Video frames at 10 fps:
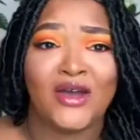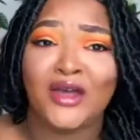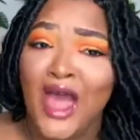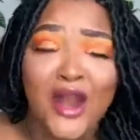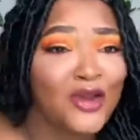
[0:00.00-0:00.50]

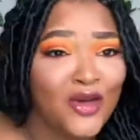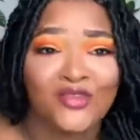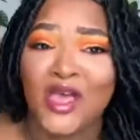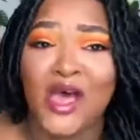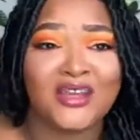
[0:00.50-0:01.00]
I don't know if
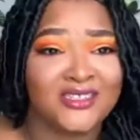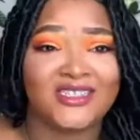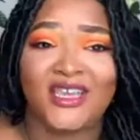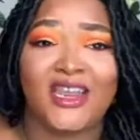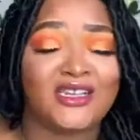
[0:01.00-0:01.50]
y'all
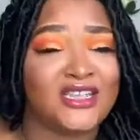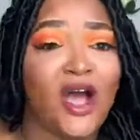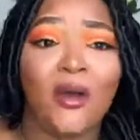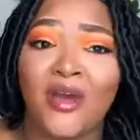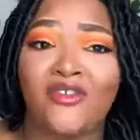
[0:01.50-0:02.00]
understand it. Y'all
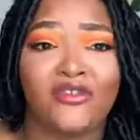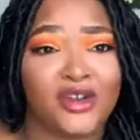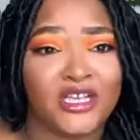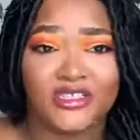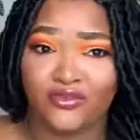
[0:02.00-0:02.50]
are my
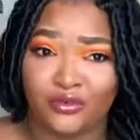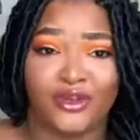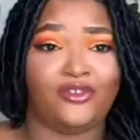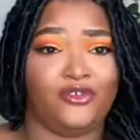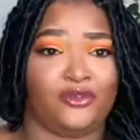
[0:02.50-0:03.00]
friends for
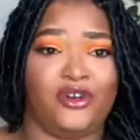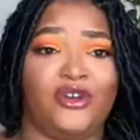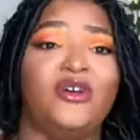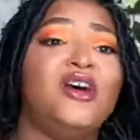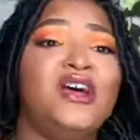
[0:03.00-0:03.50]
real, for
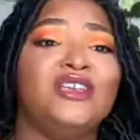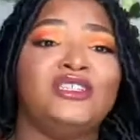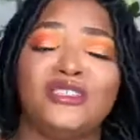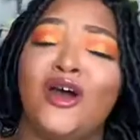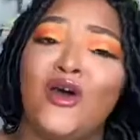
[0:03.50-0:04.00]
real.
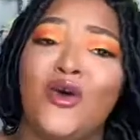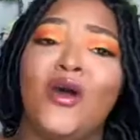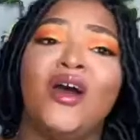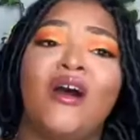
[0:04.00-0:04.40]
So,